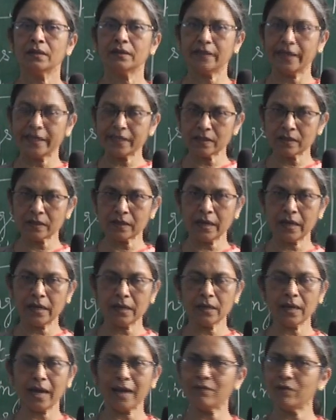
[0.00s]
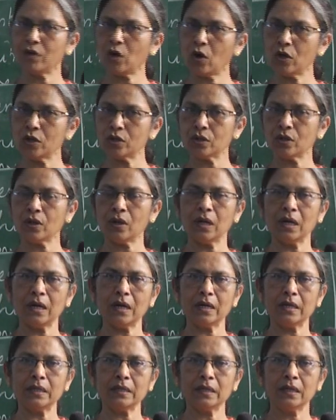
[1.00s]
thick skin, and we also
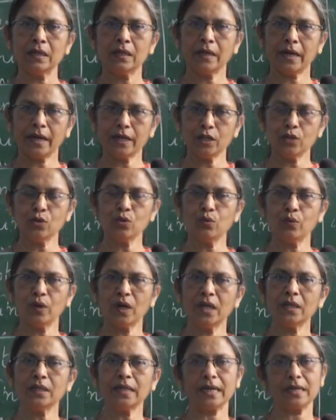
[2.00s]
learned a new word,